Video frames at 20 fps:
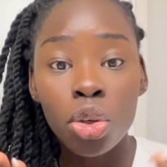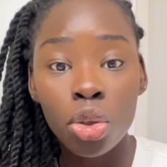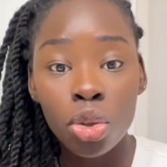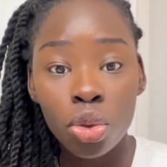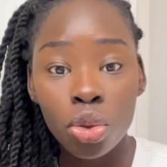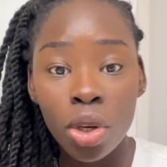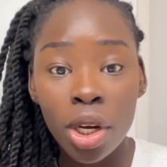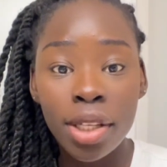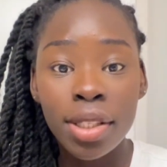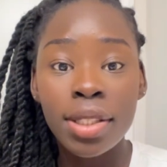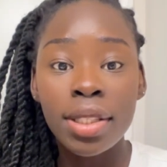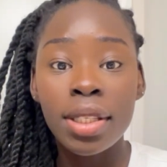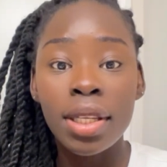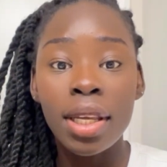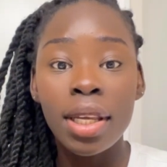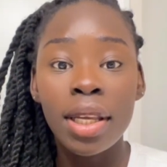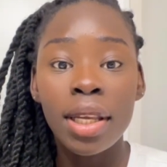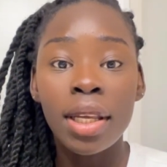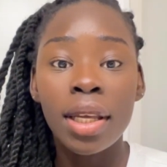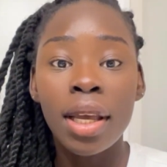
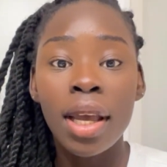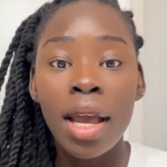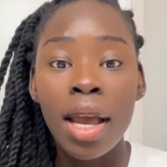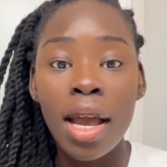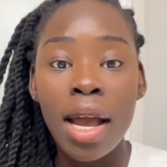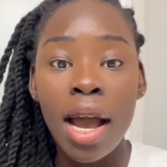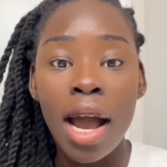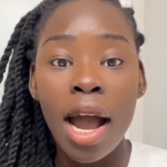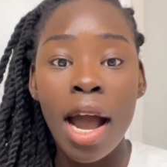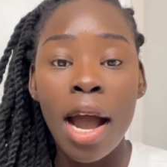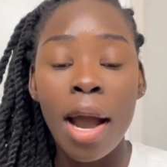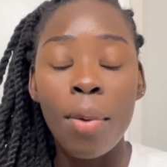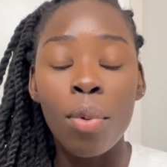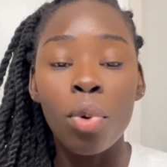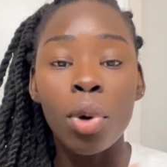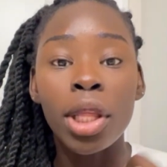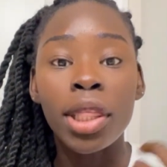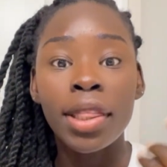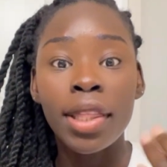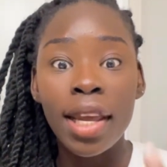dressing.
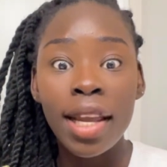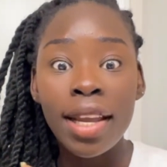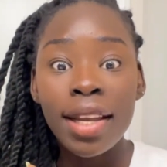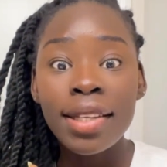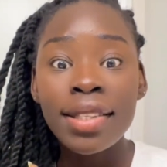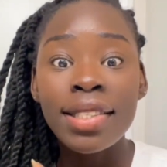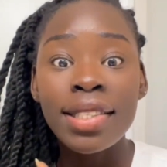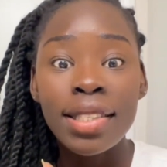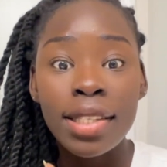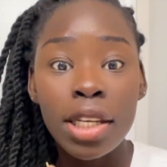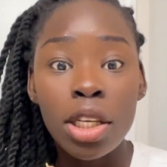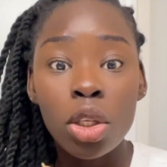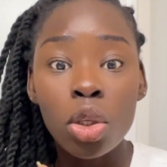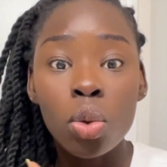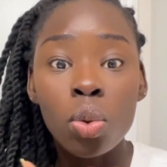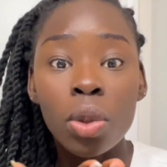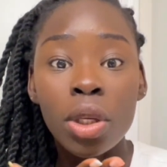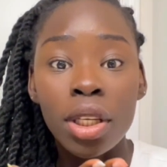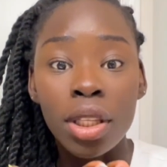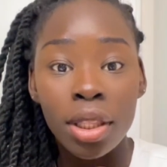When they see
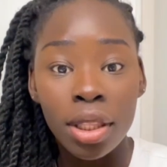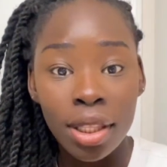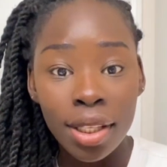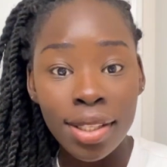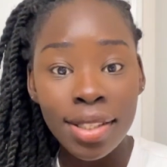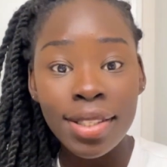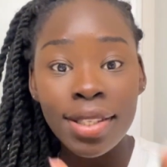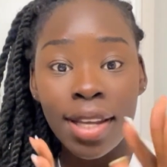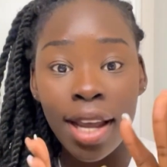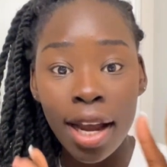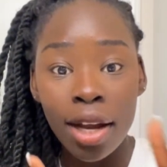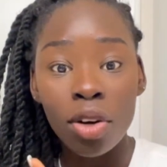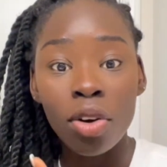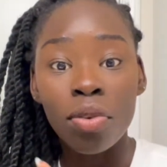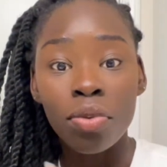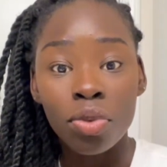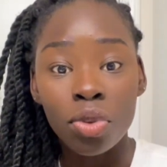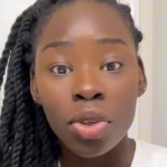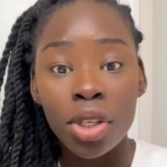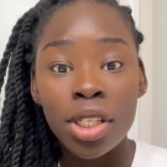you in this kind
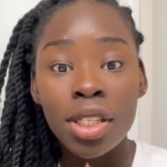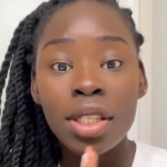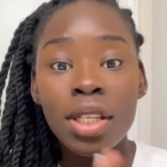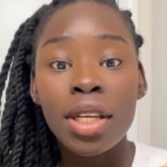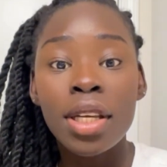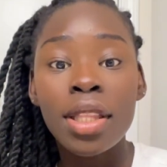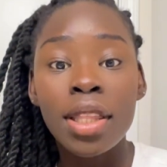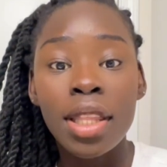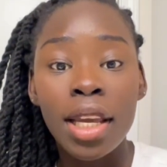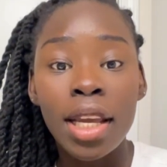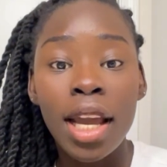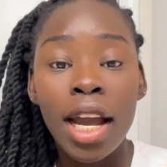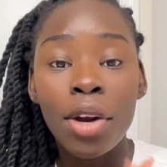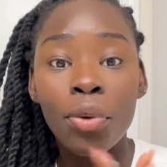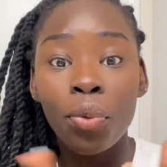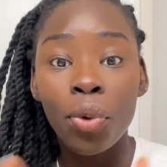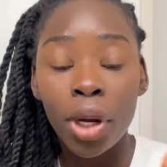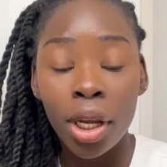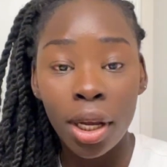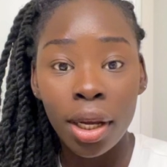of dressing, they
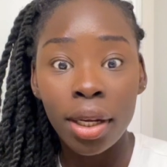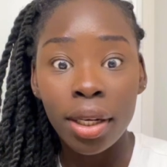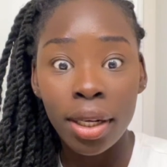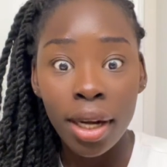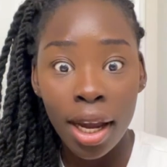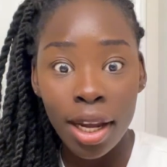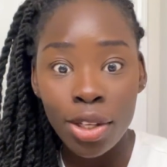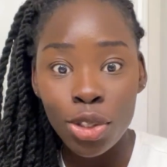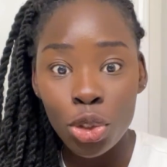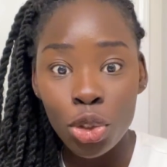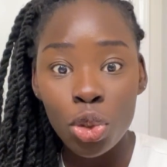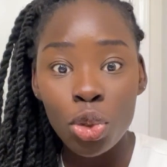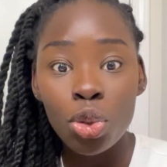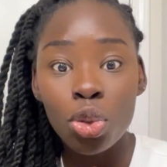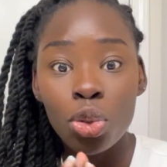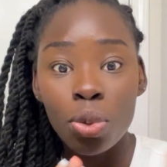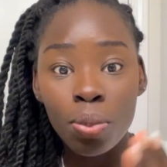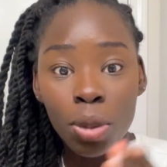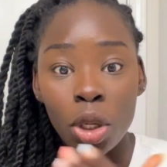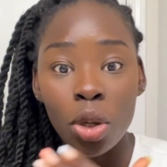can recognize
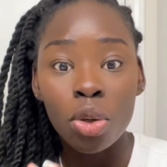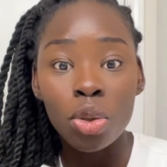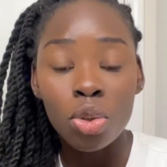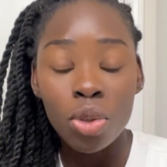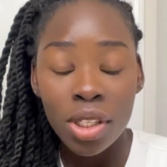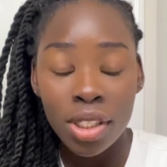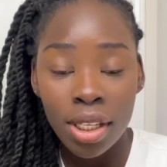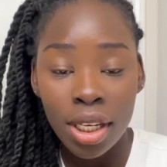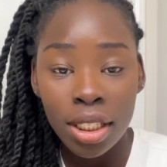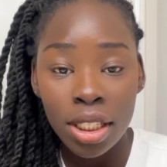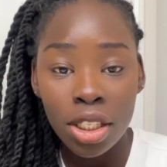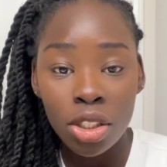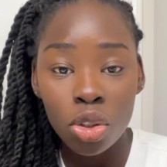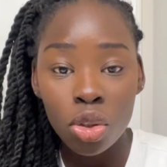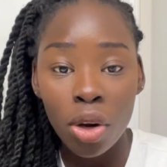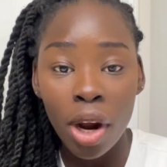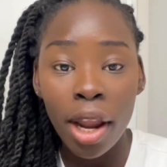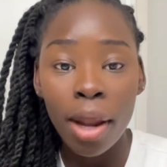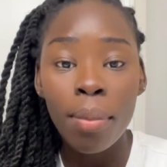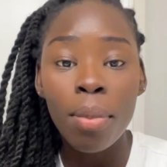you to belong to a certain
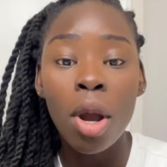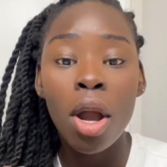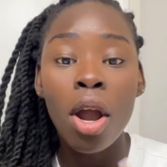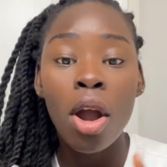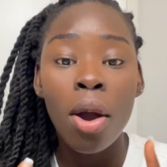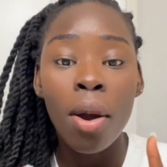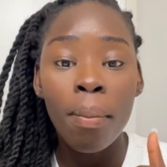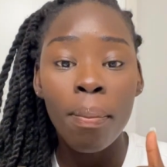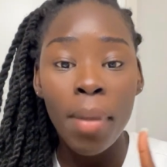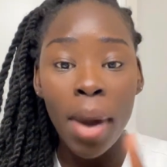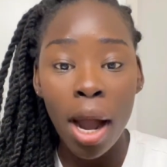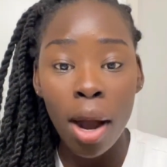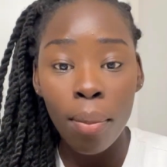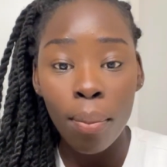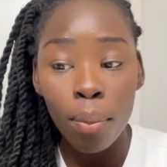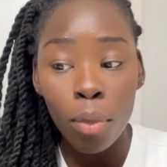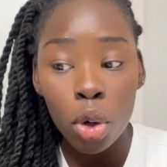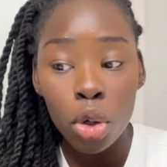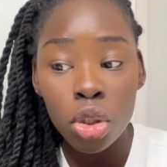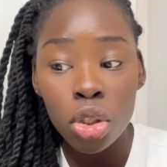tribe.
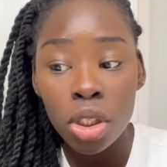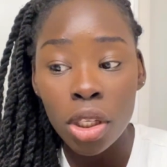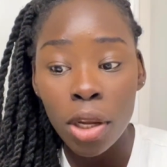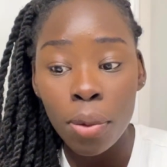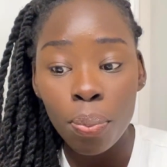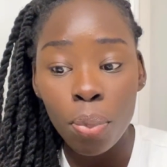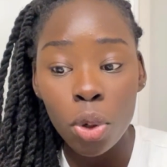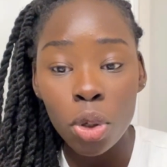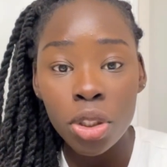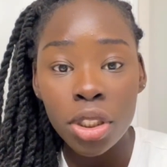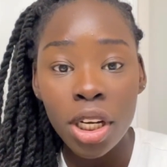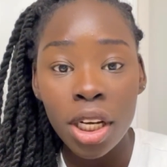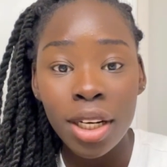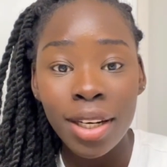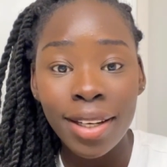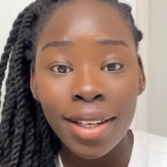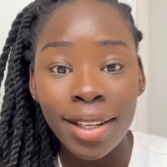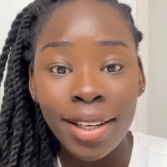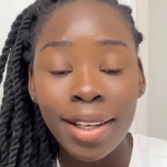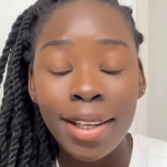But most
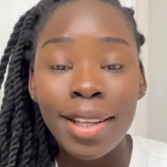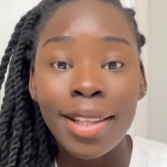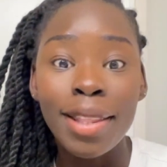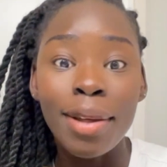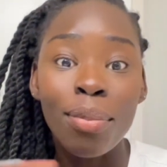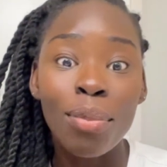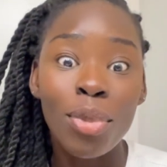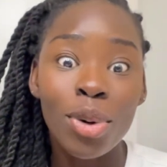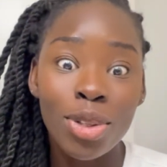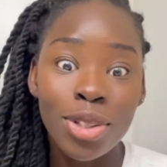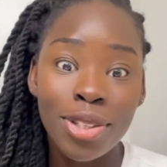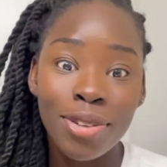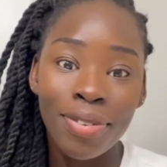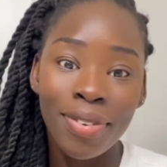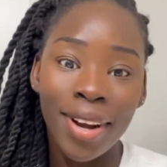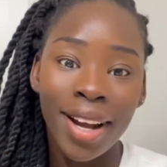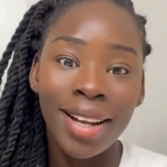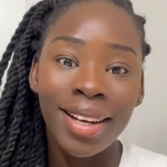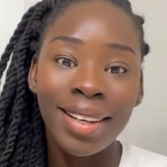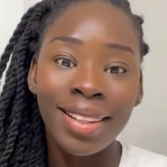importantly, the most
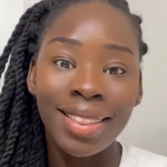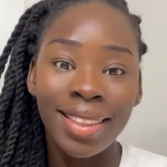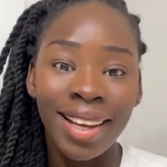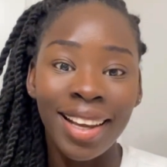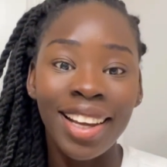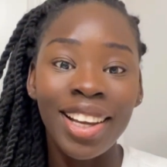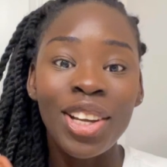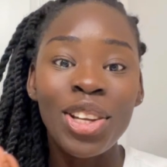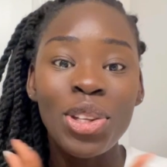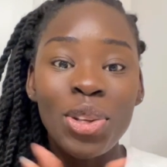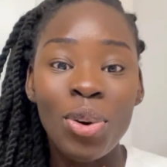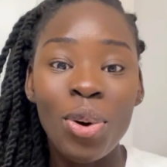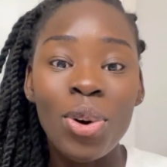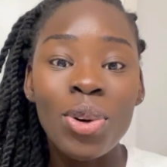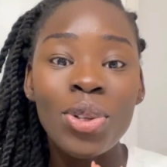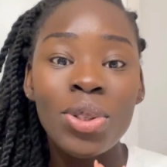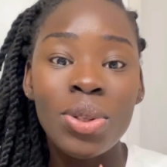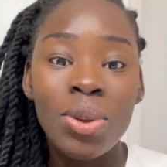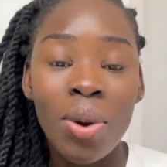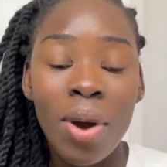fun thing, you
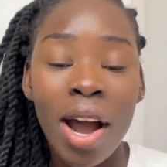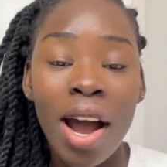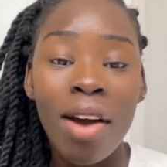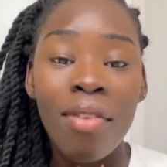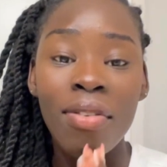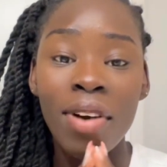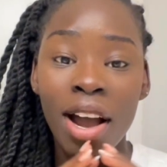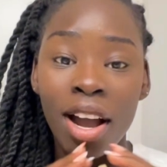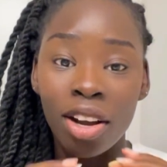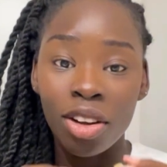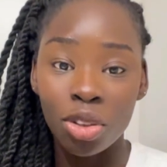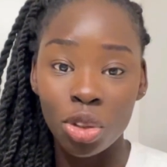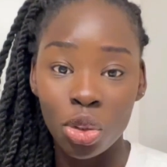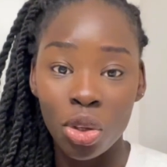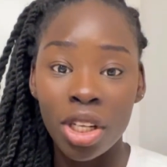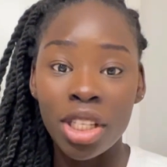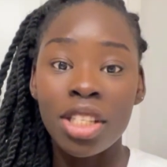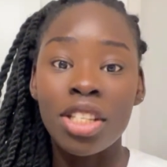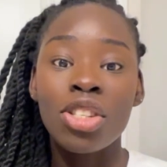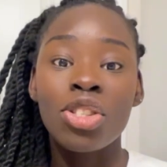also have a
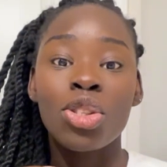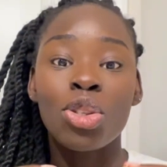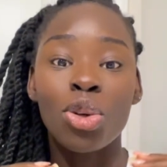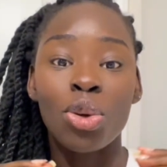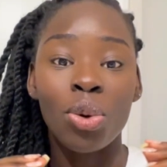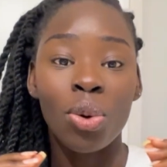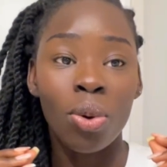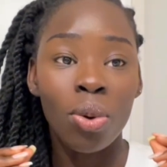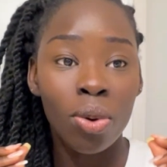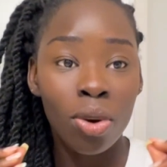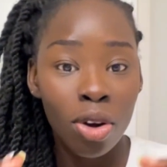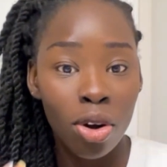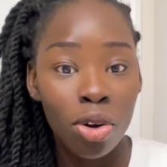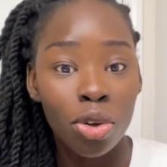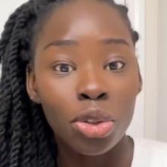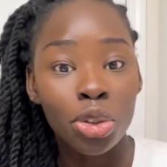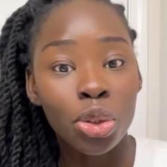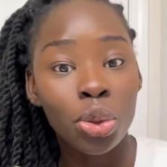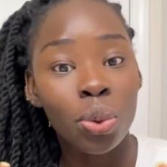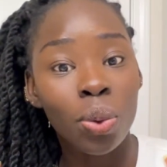traditional
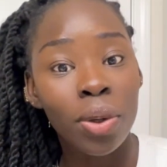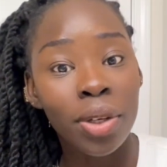cultural